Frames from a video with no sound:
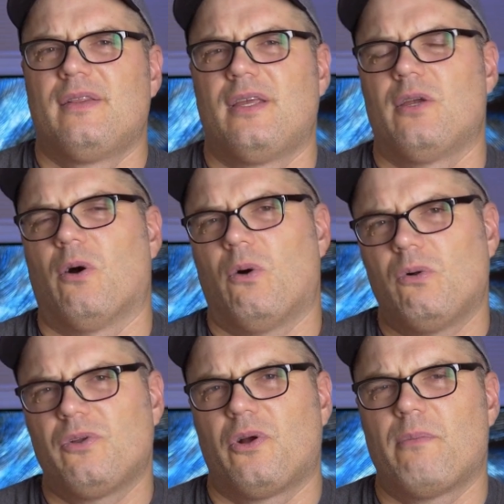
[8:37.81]
The
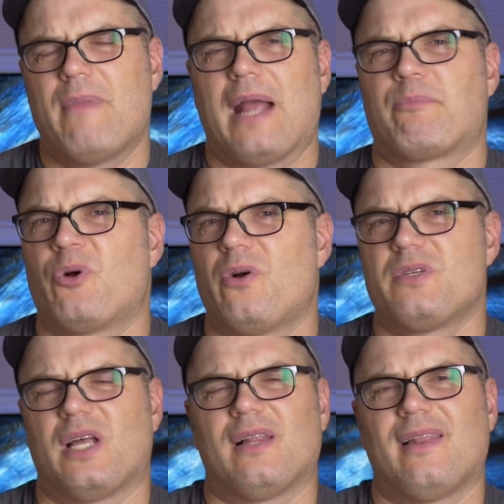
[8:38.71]
older Mac
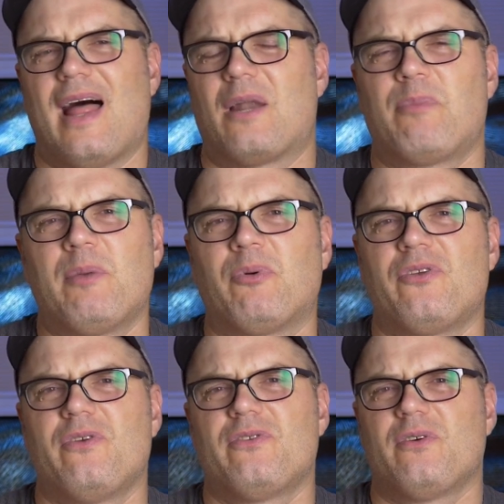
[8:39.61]
Pros, a lot of people
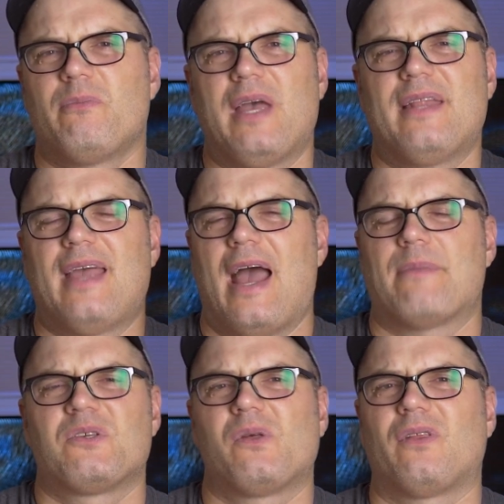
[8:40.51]
use them and they
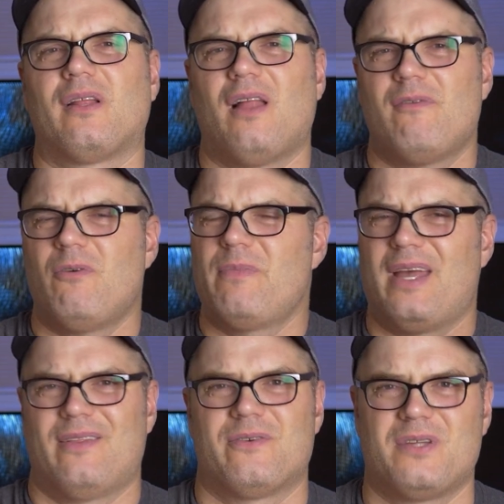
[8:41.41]
absolutely love them,
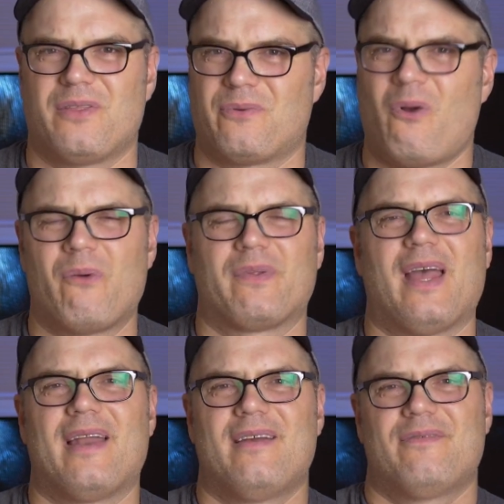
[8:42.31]
and there's nothing wrong with
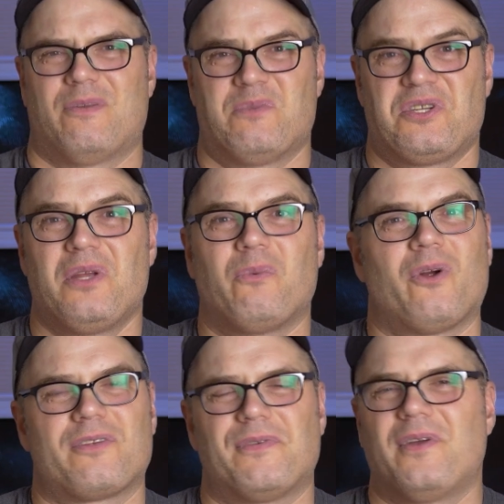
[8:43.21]
that. If the machine
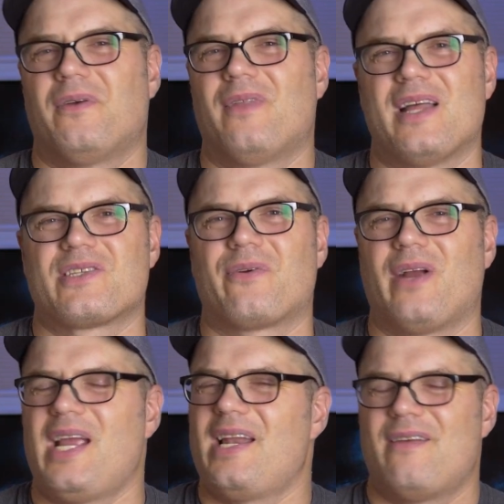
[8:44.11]
works for you, that's
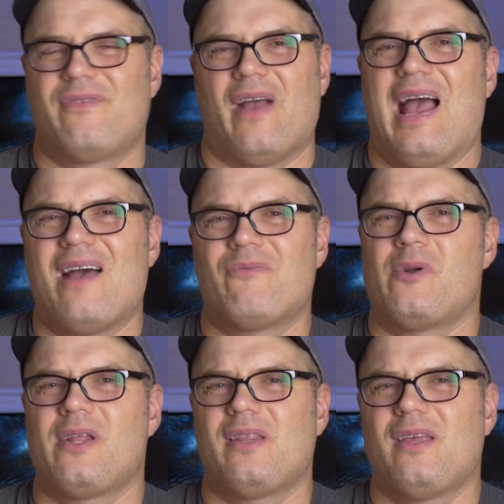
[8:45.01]
great. If you have
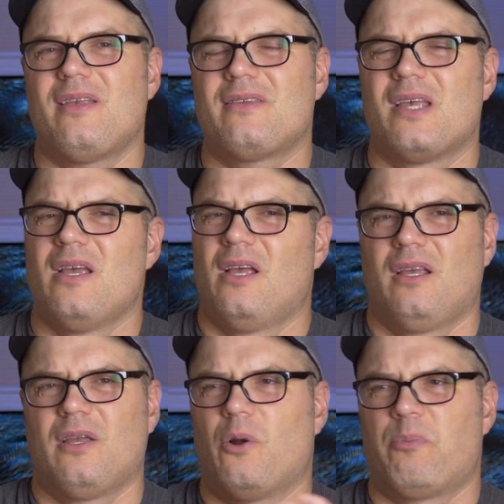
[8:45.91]
one of these,
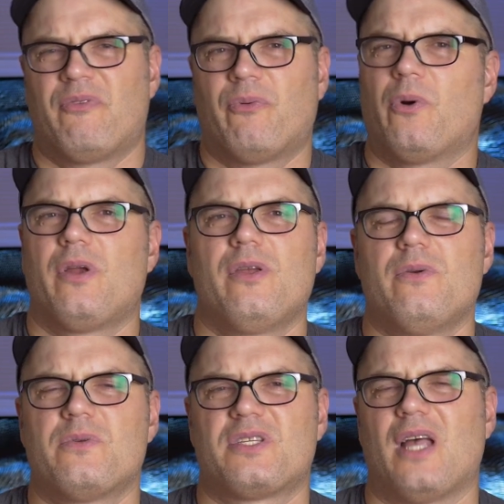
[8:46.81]
you know, before
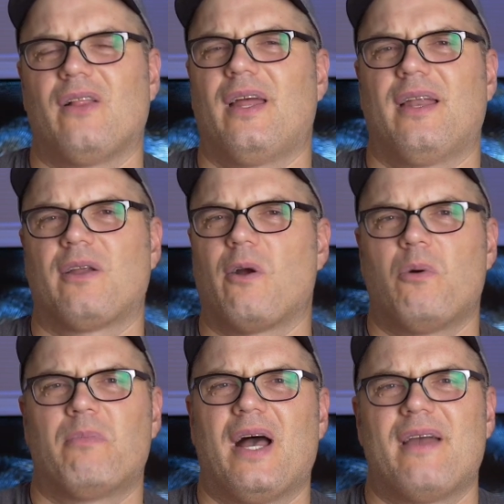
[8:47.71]
you sell it and go
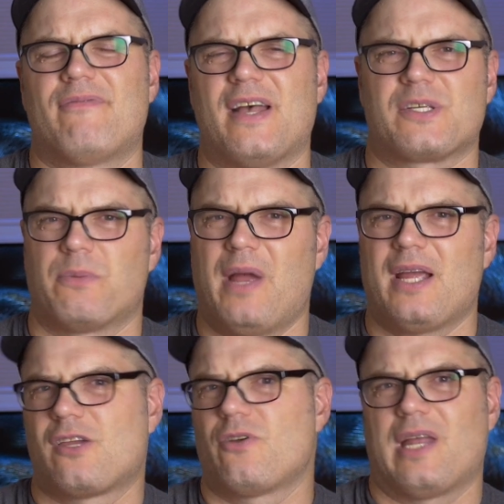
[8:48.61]
and buy a faster
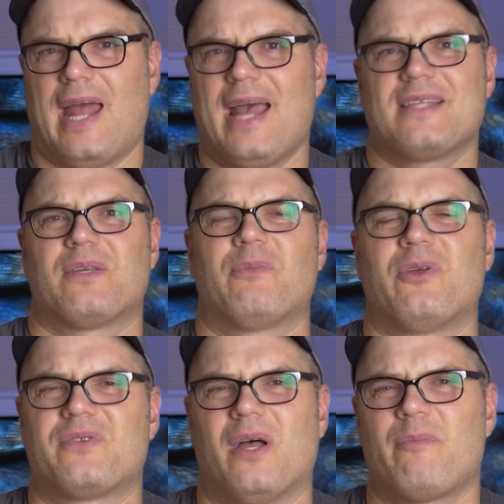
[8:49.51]
Mac, you can add some of
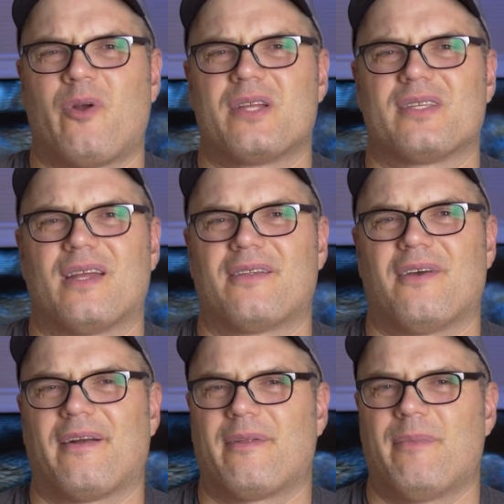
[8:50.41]
those upgrades that I
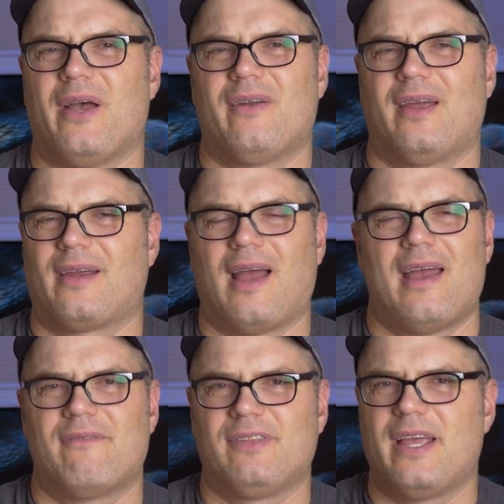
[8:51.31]
talked about. I, I
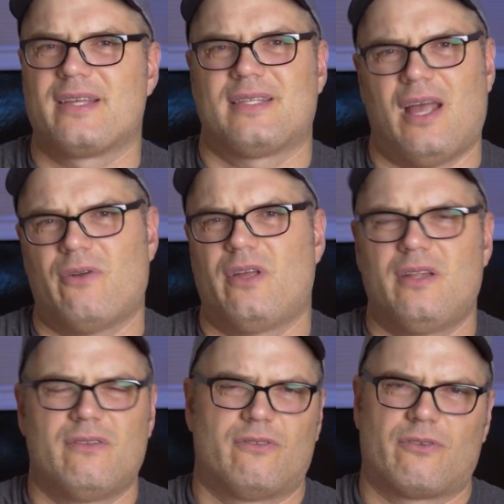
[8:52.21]
have links down
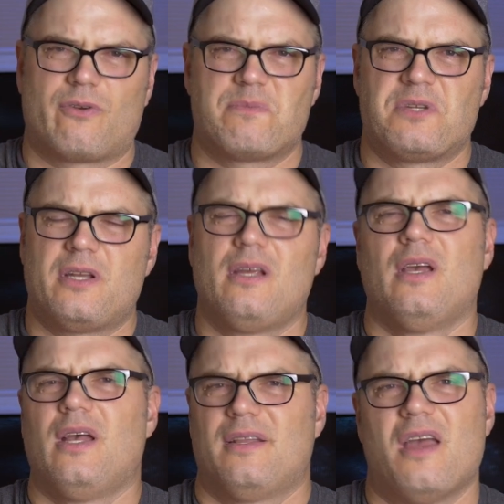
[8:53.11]
in the description
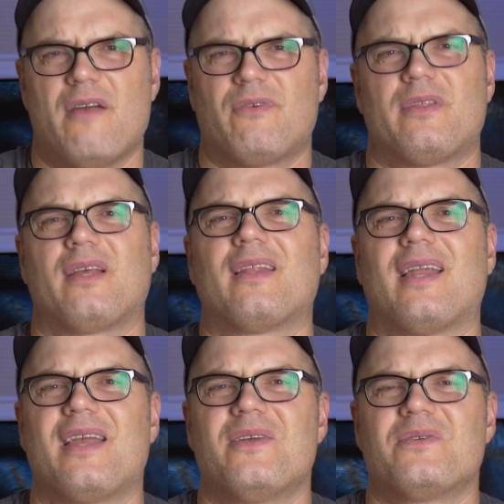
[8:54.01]
to everything that
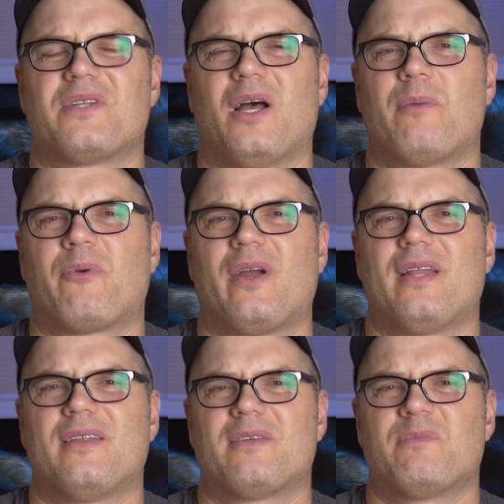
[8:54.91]
I use to
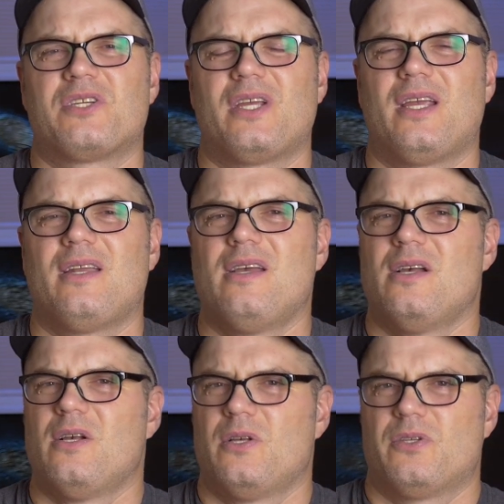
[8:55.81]
upgrade this machine.
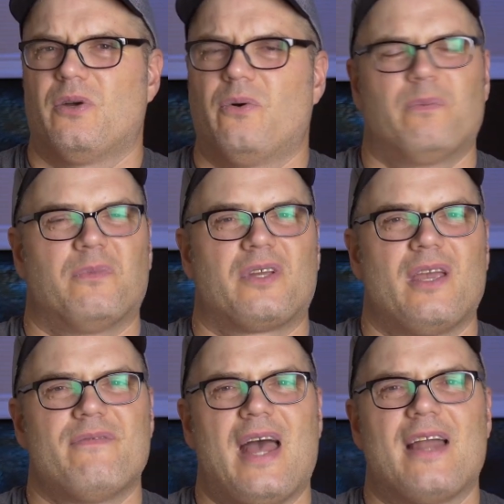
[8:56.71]
So
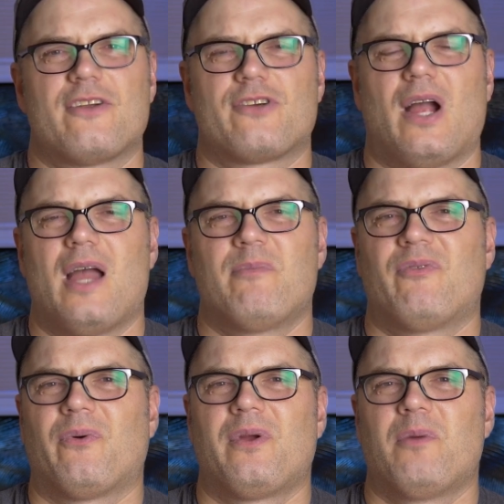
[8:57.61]
give that a try
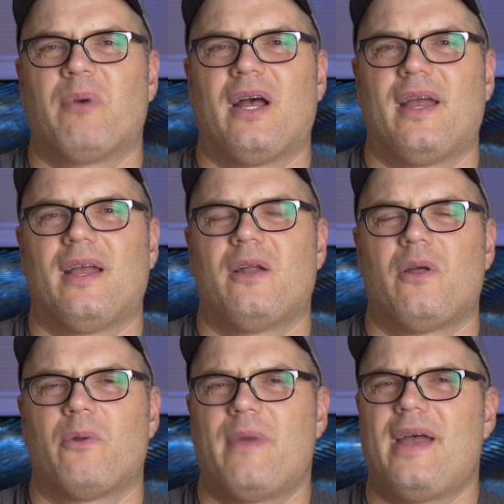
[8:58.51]
before you buy
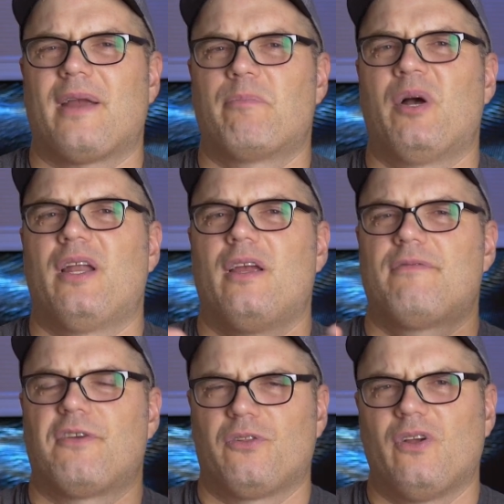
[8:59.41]
another Mac. But
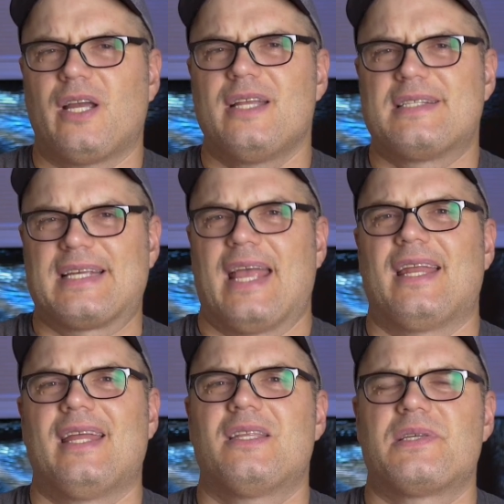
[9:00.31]
if you're looking to
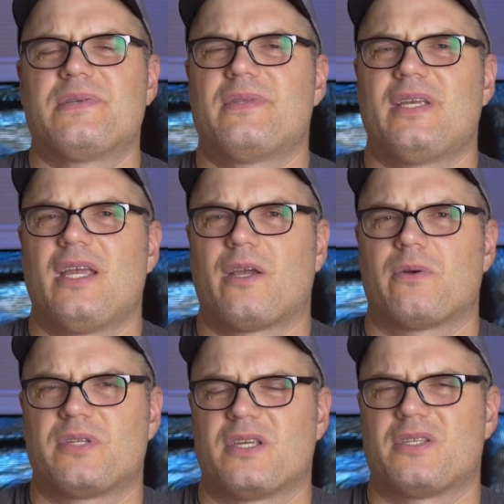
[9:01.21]
get into the
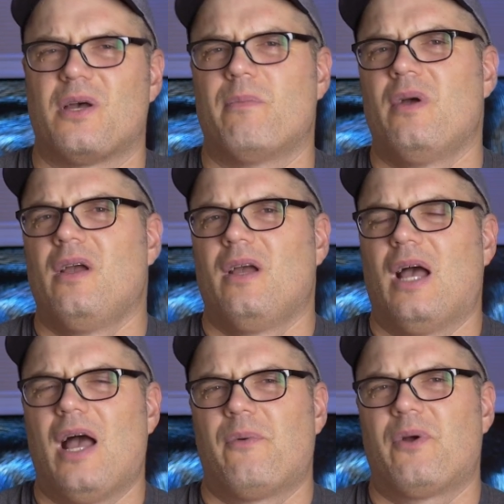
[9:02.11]
ecosystem, I